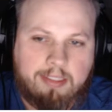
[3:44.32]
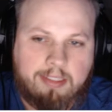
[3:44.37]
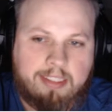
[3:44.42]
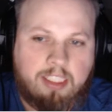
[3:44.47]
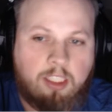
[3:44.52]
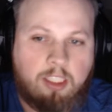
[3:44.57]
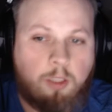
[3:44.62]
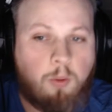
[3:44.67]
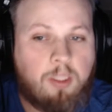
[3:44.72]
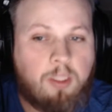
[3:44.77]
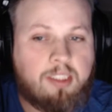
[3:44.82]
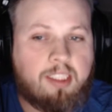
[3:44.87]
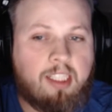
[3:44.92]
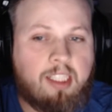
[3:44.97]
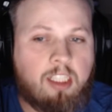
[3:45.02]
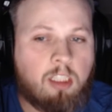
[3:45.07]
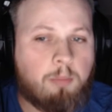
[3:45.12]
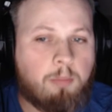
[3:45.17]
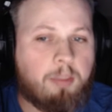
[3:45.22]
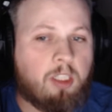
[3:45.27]
Units can
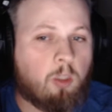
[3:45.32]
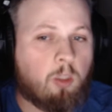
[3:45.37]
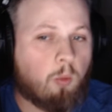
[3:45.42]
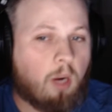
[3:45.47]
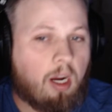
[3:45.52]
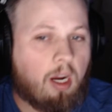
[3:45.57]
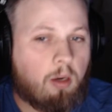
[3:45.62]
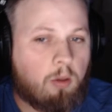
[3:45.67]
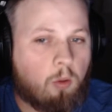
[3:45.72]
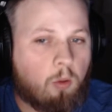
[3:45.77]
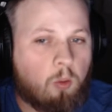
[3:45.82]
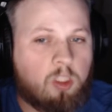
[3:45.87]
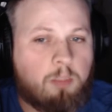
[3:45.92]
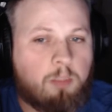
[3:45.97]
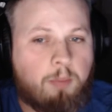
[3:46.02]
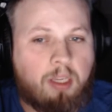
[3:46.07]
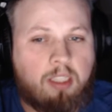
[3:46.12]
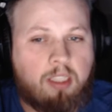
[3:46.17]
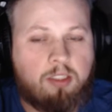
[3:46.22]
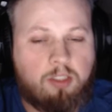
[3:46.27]
either be ground or
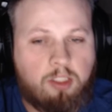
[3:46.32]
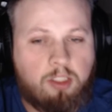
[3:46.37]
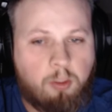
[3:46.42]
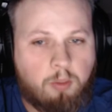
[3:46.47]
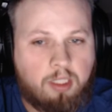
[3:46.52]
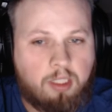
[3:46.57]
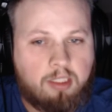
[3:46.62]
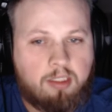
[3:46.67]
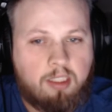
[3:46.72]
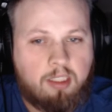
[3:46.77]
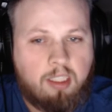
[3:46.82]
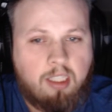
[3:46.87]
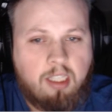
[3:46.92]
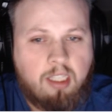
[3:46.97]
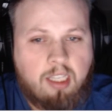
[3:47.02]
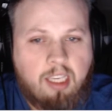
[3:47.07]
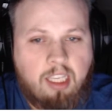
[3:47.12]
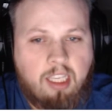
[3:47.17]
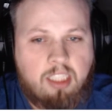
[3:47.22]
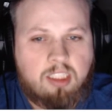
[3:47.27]
space units.
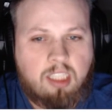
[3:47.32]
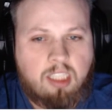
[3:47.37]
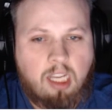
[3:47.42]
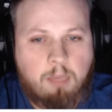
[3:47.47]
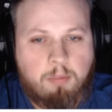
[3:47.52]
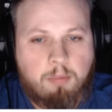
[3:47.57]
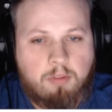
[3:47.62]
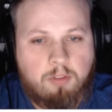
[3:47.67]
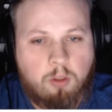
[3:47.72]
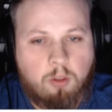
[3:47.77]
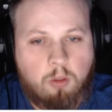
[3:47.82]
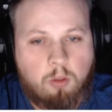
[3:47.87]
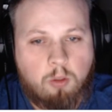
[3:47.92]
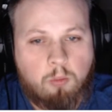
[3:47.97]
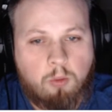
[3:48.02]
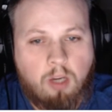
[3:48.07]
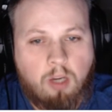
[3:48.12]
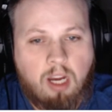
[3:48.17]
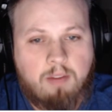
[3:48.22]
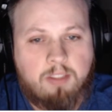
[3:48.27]
Each type of unit
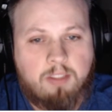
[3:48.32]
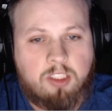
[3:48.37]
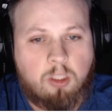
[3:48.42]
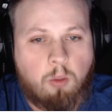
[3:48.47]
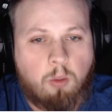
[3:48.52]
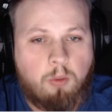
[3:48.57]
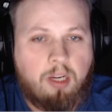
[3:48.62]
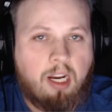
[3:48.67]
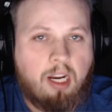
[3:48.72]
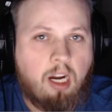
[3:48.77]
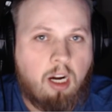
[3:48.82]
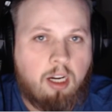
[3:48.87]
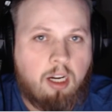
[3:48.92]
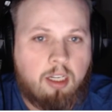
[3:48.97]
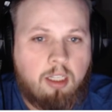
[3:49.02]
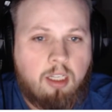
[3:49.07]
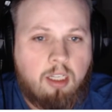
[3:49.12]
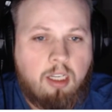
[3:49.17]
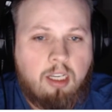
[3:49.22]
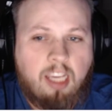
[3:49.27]
will have its own area
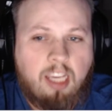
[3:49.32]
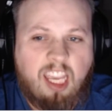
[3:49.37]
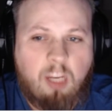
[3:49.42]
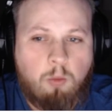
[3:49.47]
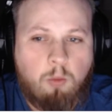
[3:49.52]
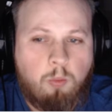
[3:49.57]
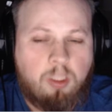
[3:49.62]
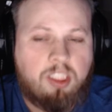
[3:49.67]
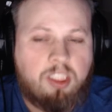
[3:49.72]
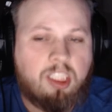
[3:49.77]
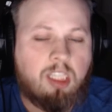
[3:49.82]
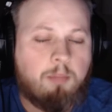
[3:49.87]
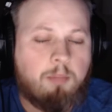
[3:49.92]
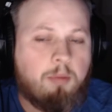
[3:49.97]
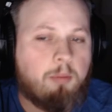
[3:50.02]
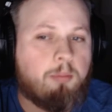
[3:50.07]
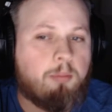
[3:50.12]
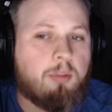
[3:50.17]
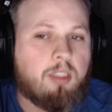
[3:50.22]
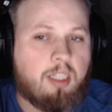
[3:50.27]
in which it can be
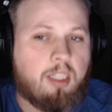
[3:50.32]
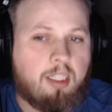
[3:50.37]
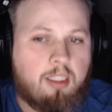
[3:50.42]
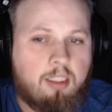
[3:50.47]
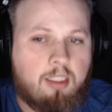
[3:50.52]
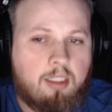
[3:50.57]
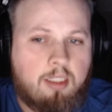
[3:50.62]
played.